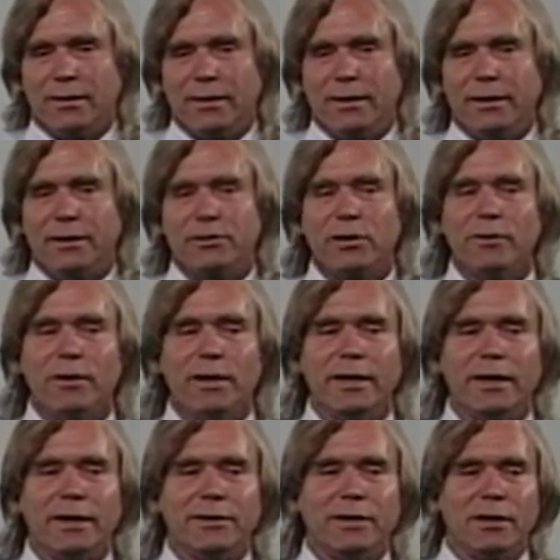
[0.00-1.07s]
It is
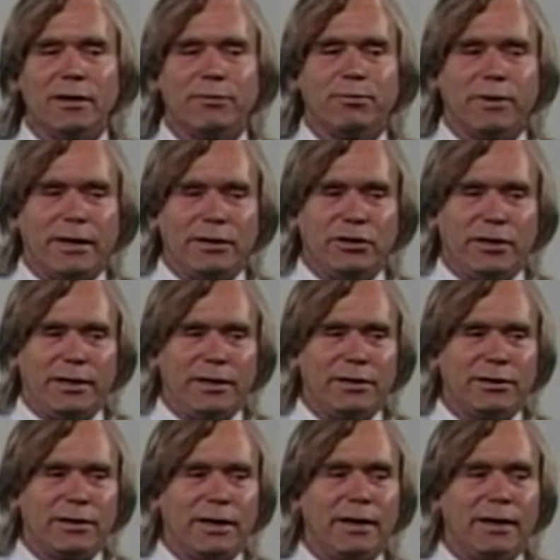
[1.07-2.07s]
only adult prejudice